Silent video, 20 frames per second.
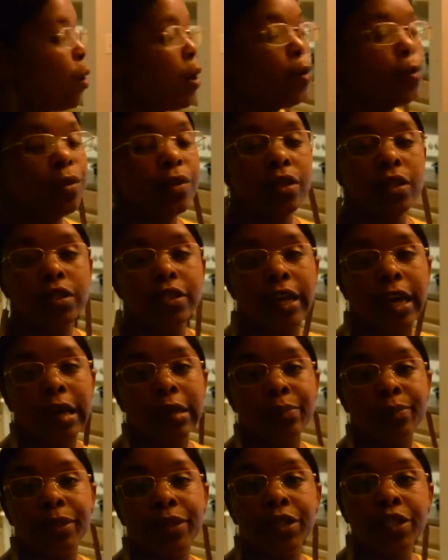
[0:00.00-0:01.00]
with a
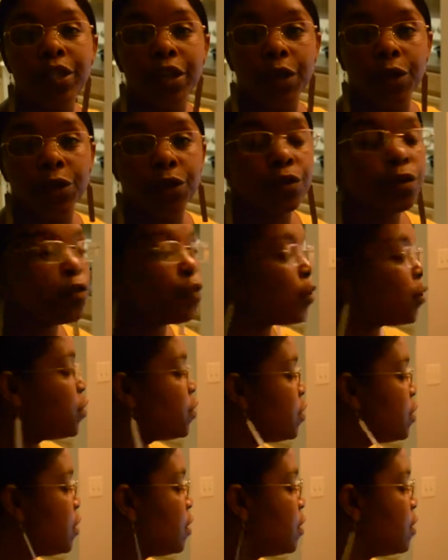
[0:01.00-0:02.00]
child being alone
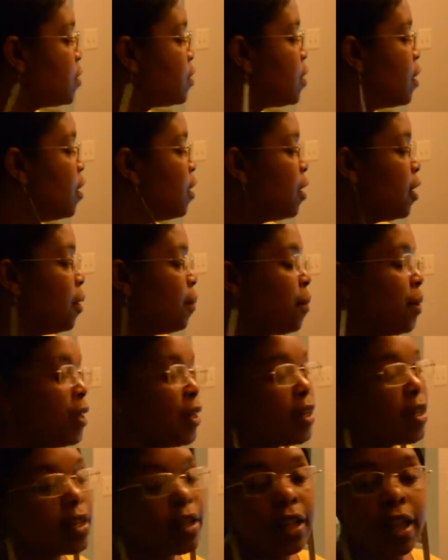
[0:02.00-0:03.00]
versus being
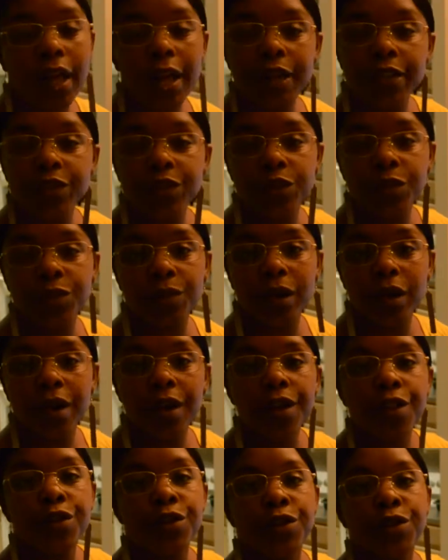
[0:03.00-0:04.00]
in a classroom with
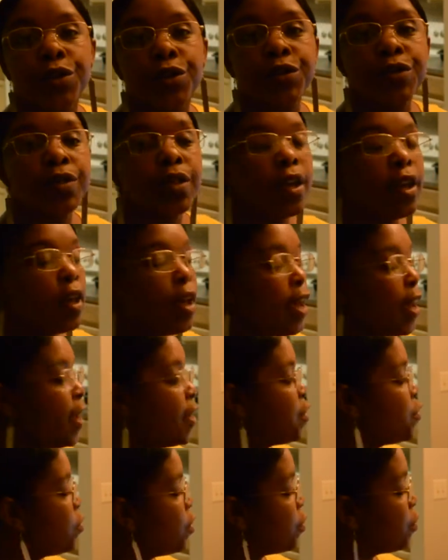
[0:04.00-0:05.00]
others,
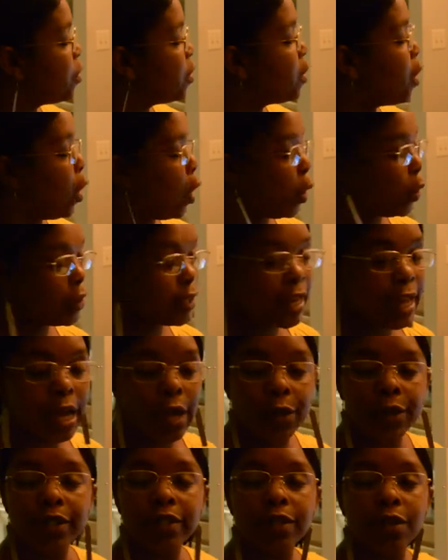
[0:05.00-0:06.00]
as what we call
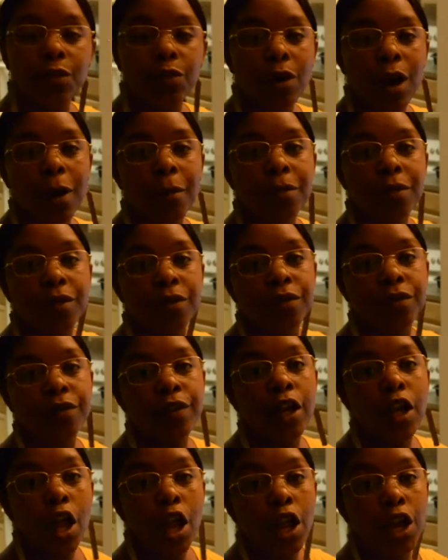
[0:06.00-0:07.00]
now is cooperative
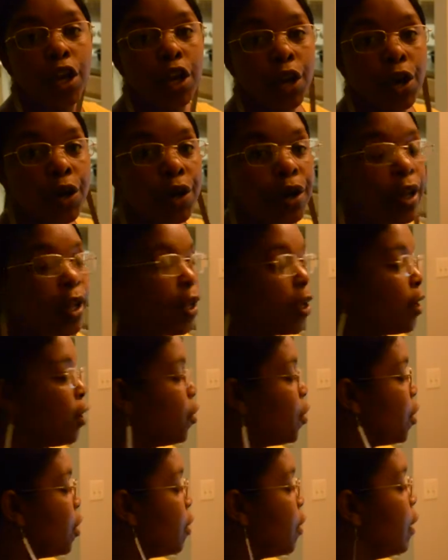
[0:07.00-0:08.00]
learning,
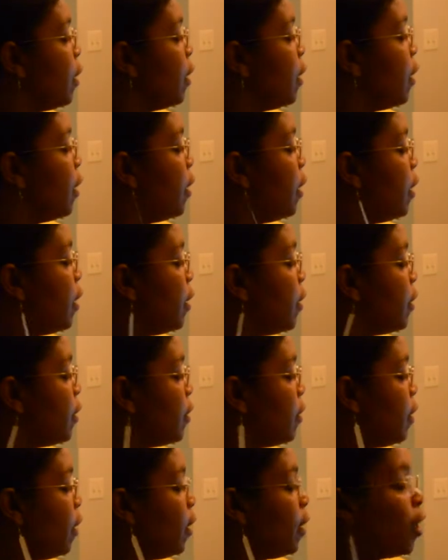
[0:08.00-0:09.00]
or
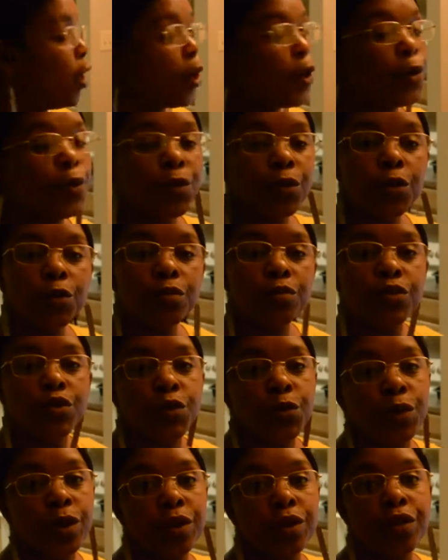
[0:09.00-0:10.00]
in a group to
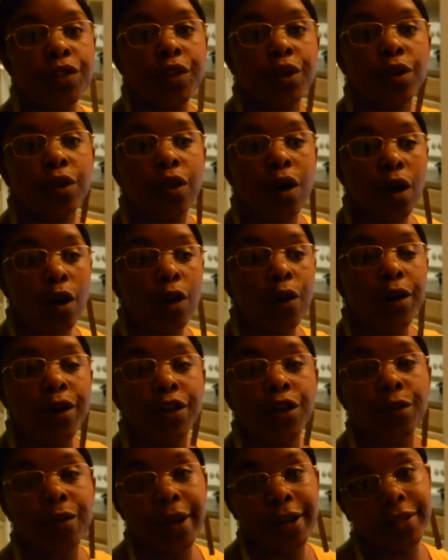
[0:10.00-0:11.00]
where they're all
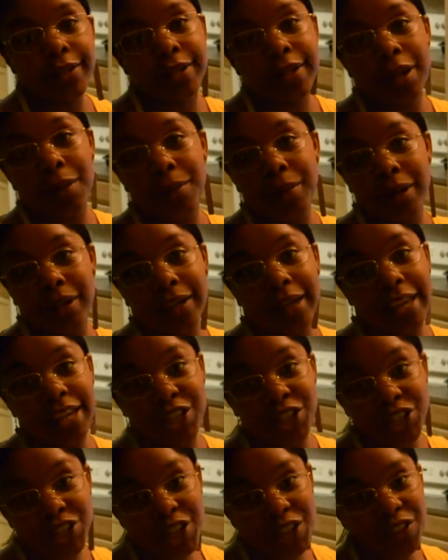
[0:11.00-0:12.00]
interacting among
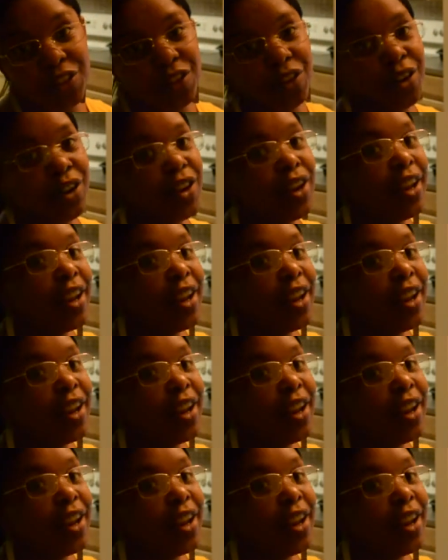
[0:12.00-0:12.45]
each other.